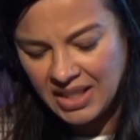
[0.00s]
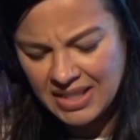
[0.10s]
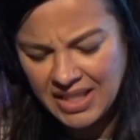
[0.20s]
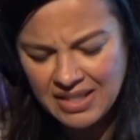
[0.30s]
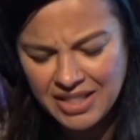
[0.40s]

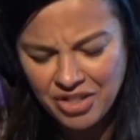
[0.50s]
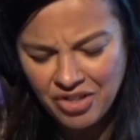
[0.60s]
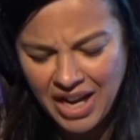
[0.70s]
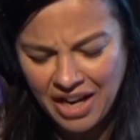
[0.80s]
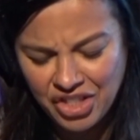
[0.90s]
Is net
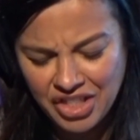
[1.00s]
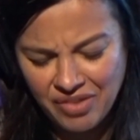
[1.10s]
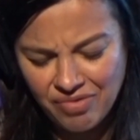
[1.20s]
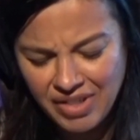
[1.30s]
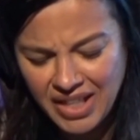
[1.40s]
zero
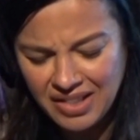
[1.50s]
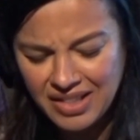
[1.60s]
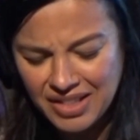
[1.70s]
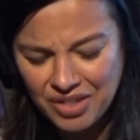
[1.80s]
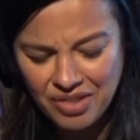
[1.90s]
actually
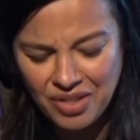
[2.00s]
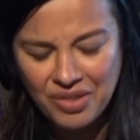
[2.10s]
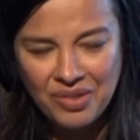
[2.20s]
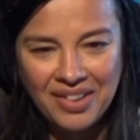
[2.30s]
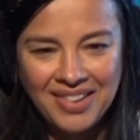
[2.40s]
real
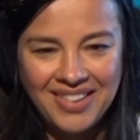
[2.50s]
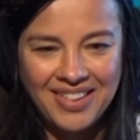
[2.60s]
zero?